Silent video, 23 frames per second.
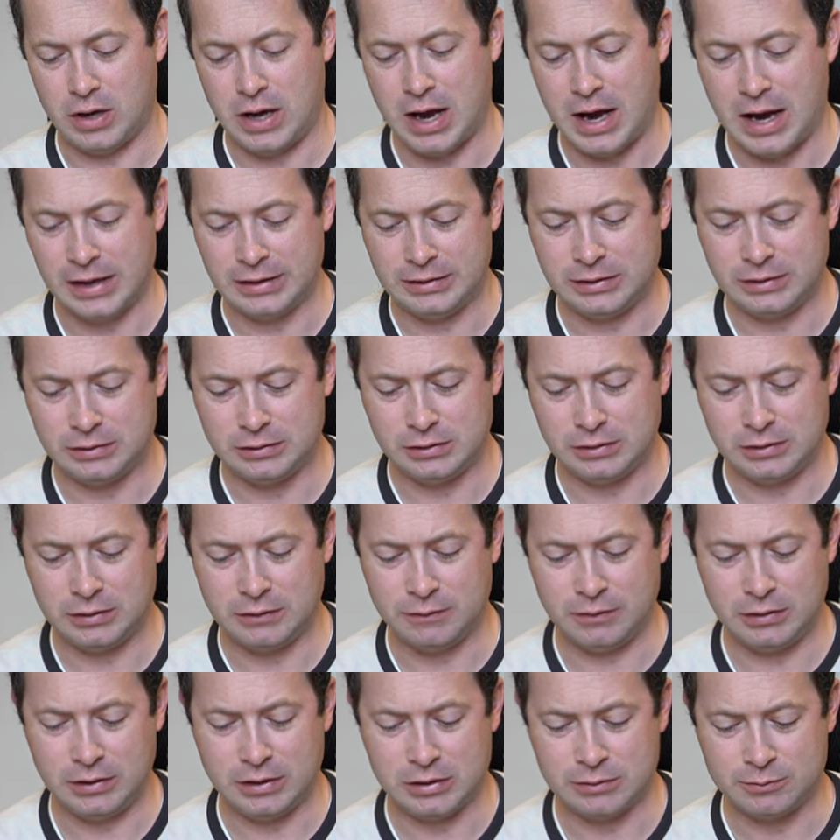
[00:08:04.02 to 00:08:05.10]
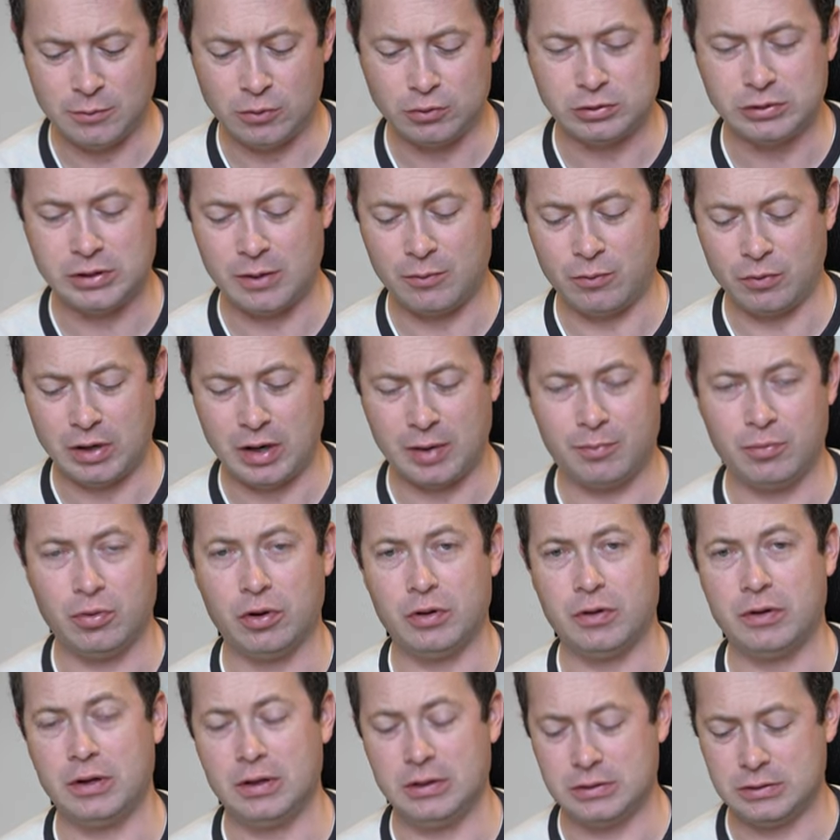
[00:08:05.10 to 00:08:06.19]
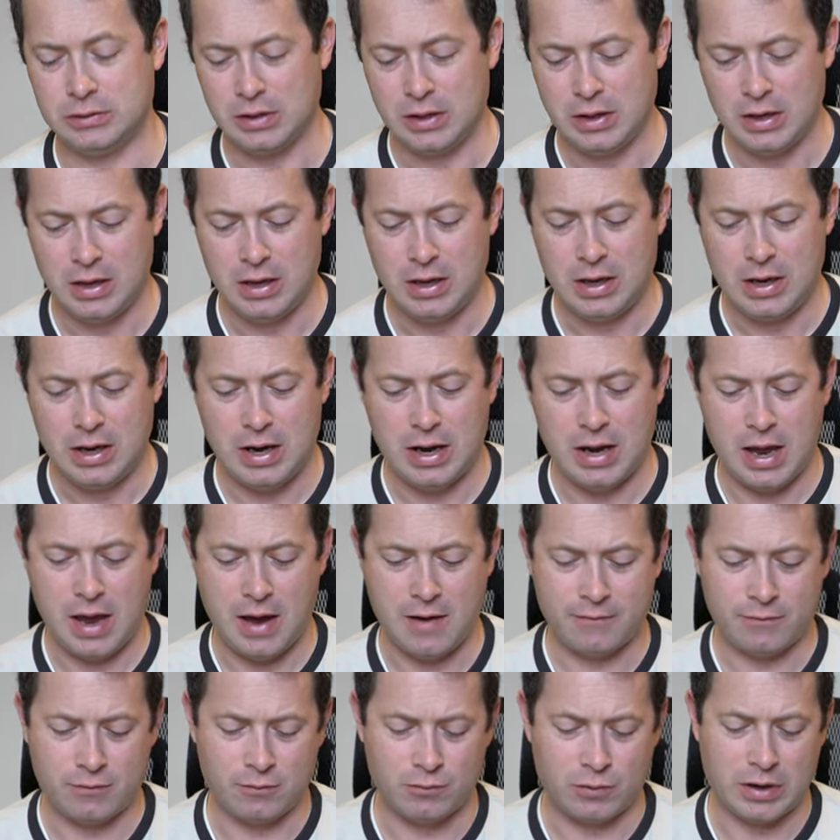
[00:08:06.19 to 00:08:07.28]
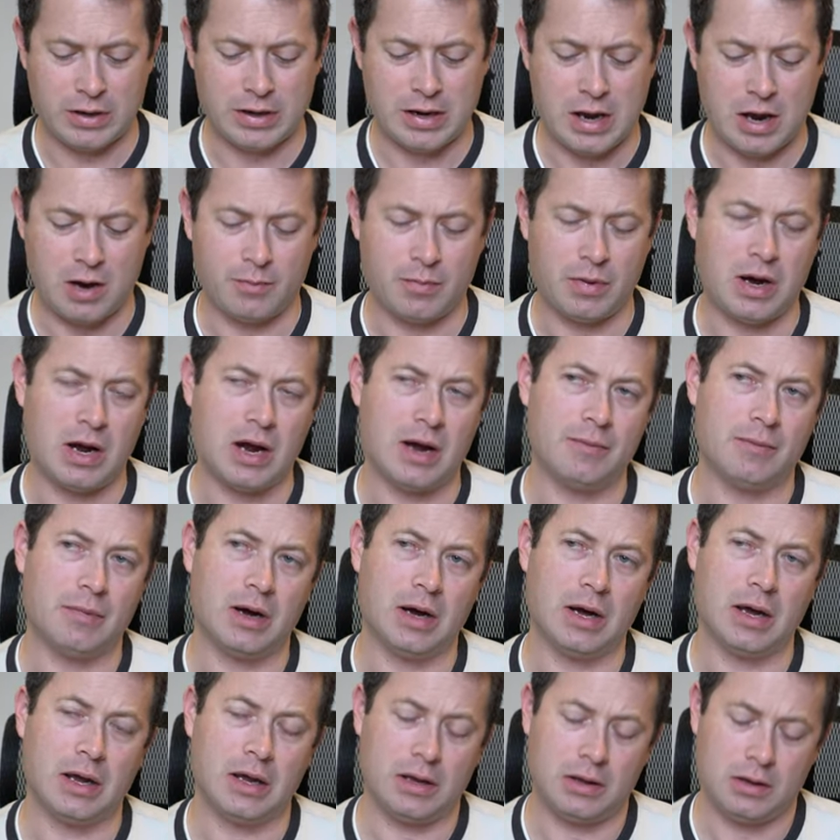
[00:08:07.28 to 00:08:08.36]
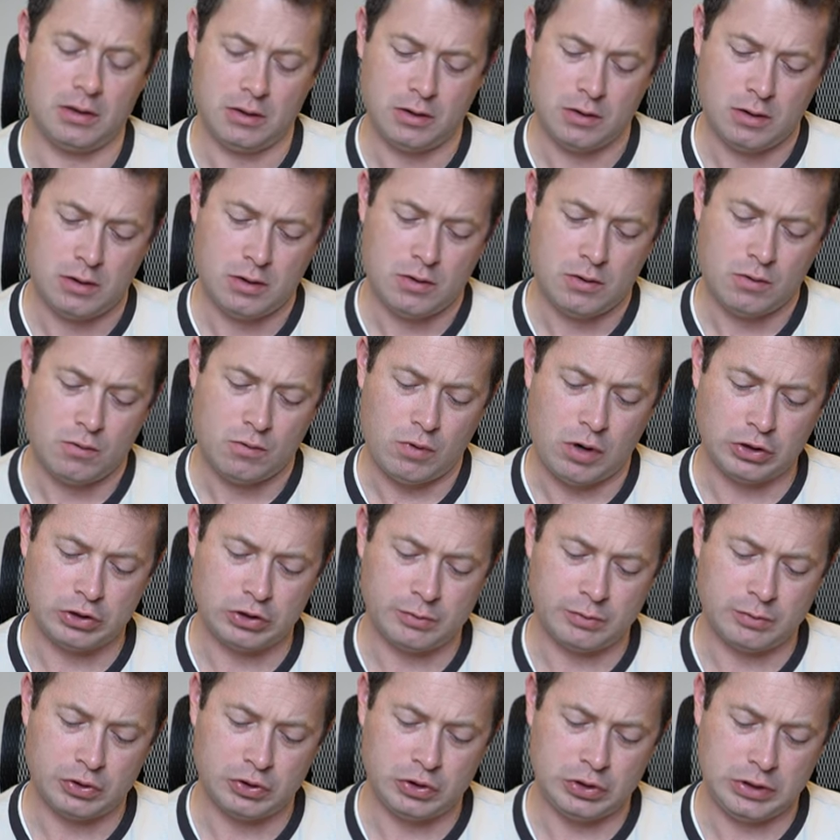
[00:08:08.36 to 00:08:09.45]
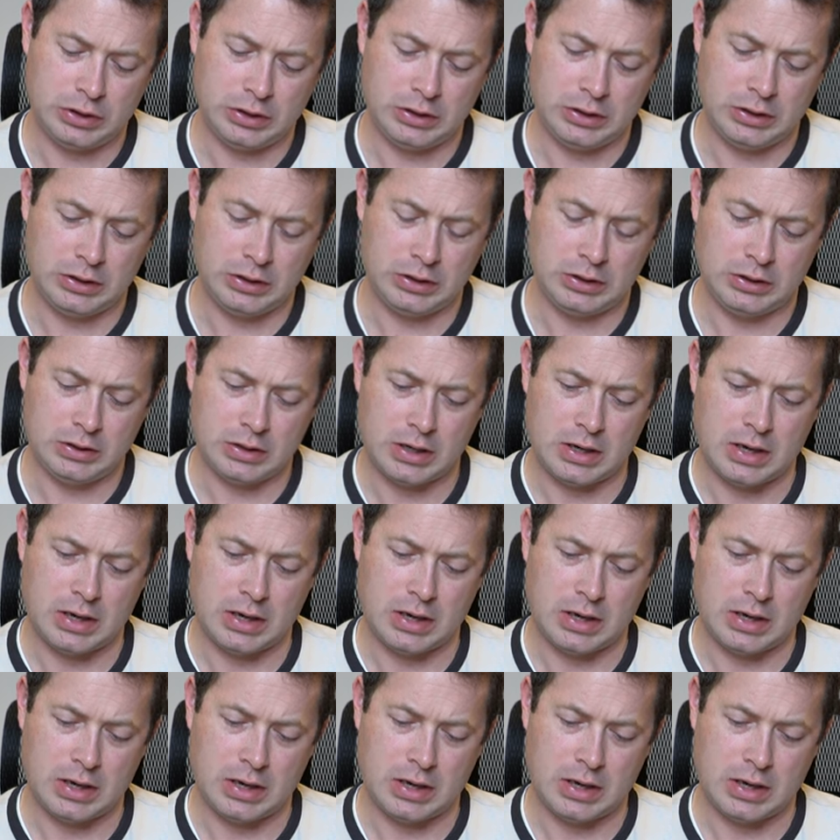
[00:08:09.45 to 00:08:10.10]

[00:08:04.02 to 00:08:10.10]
high sensitivity, because most of the time when I put these, I have them right now behind my washing machine.